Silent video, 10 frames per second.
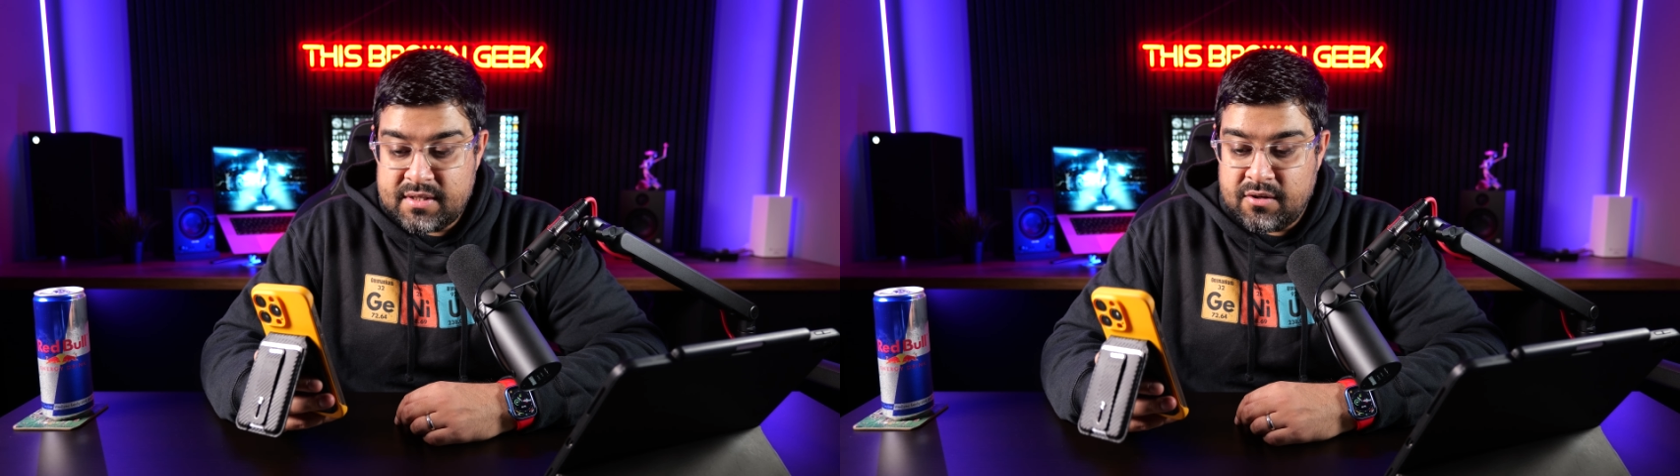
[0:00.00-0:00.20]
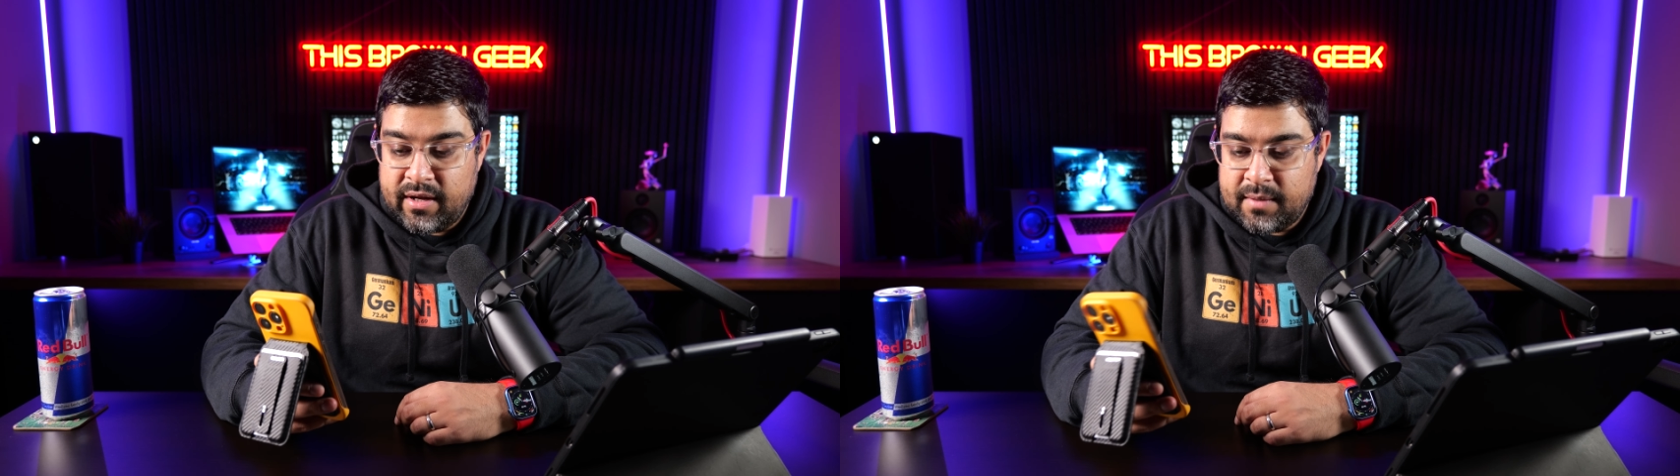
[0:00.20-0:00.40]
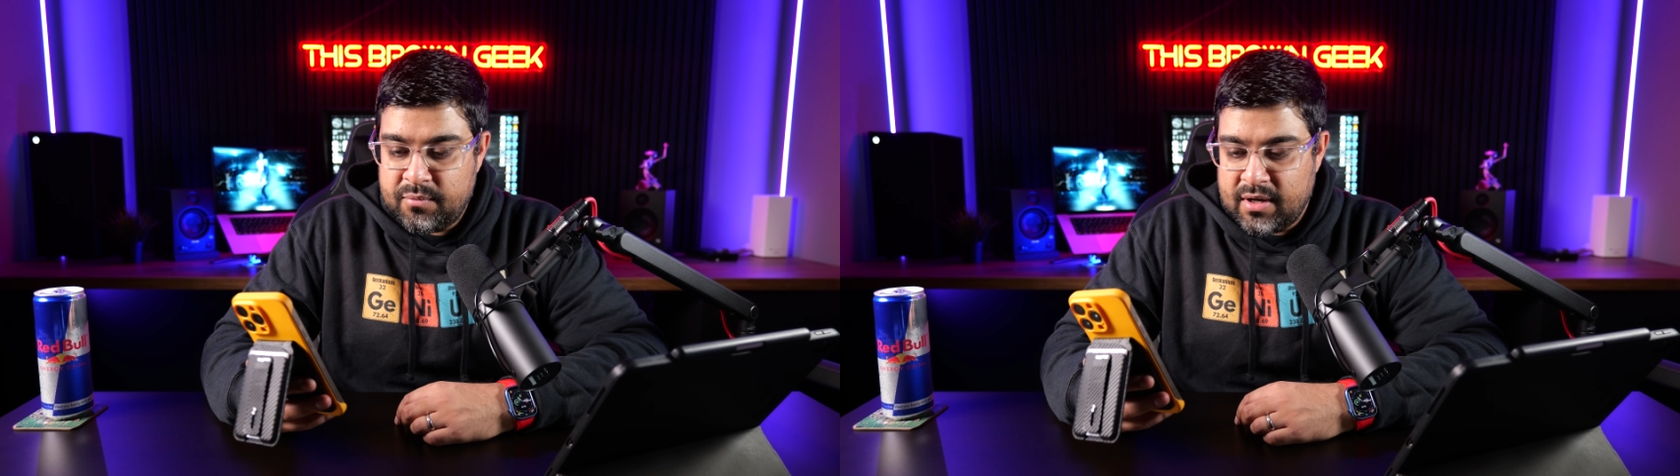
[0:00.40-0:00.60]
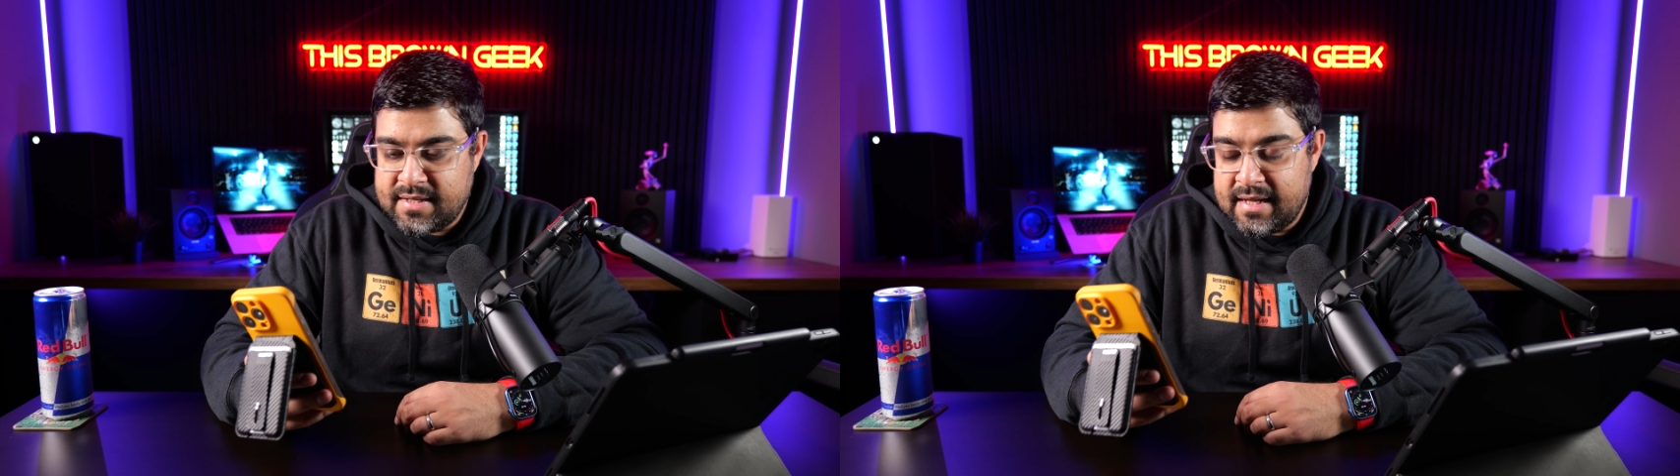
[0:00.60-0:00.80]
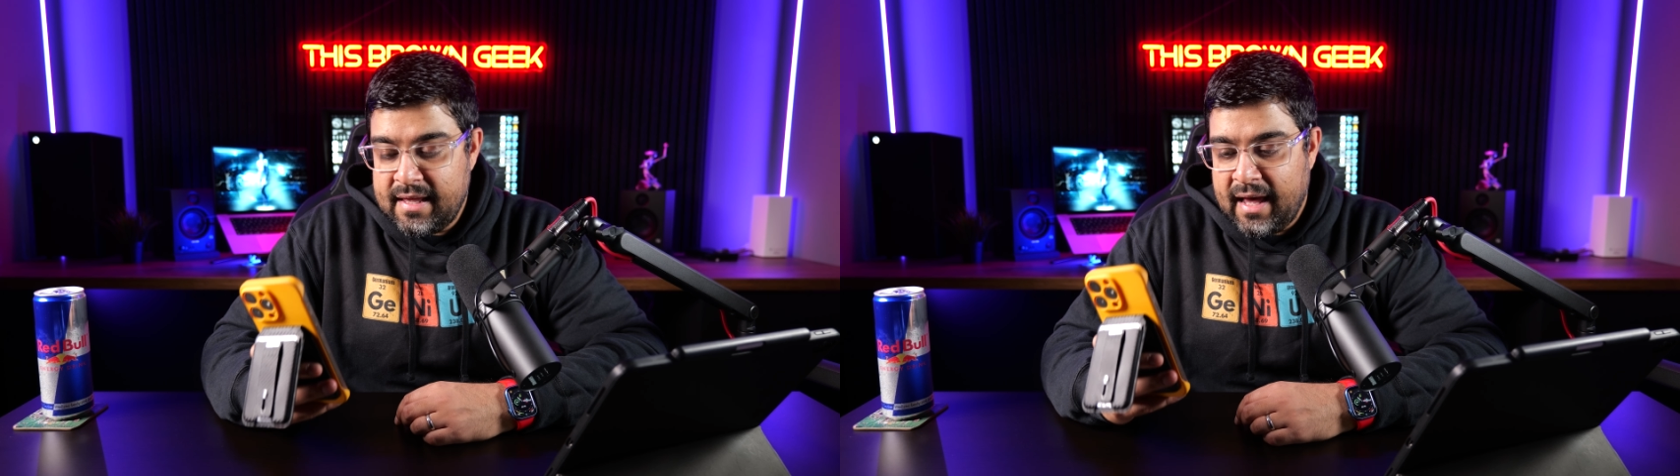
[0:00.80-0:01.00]
starting price,
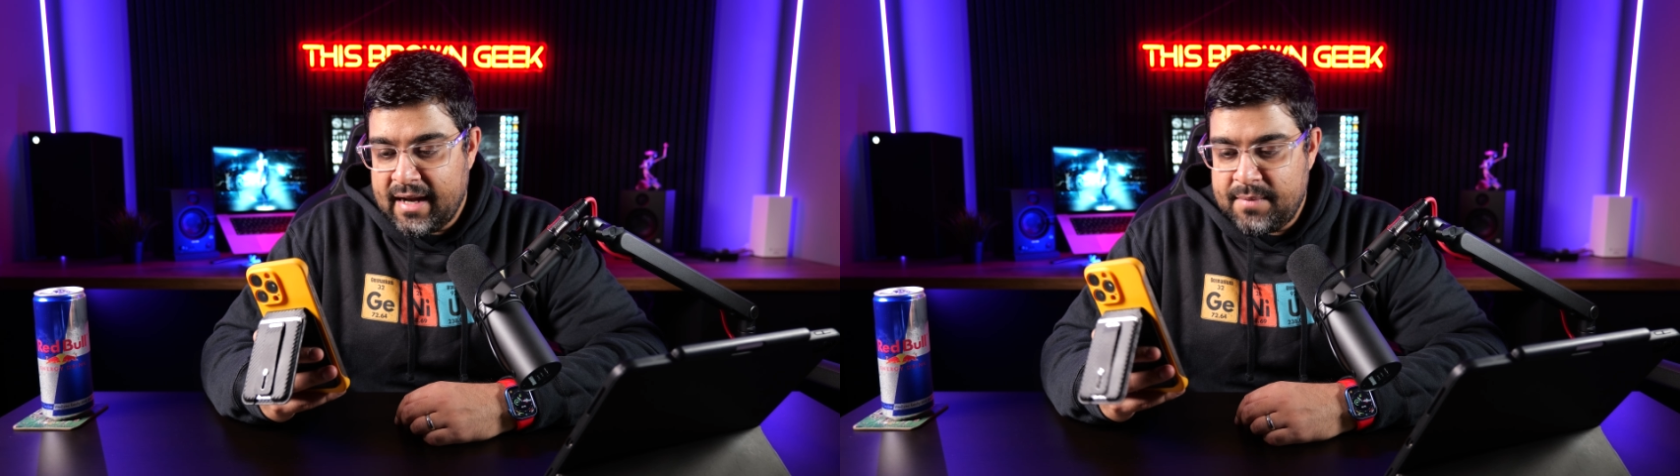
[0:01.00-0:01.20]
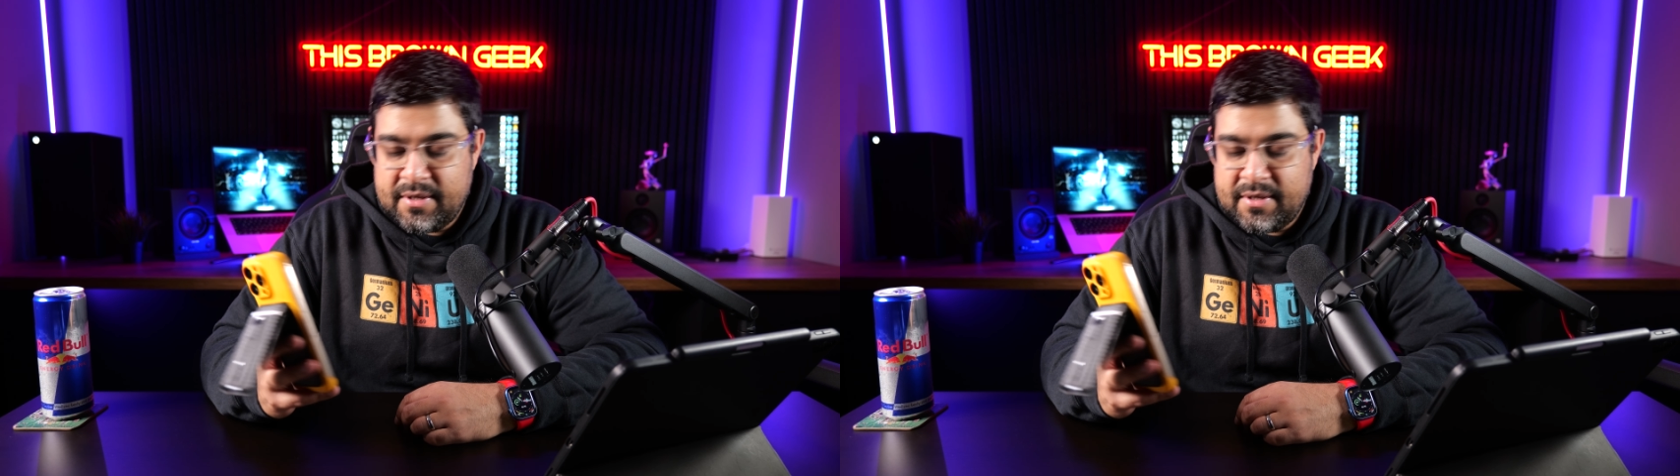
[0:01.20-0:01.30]
and it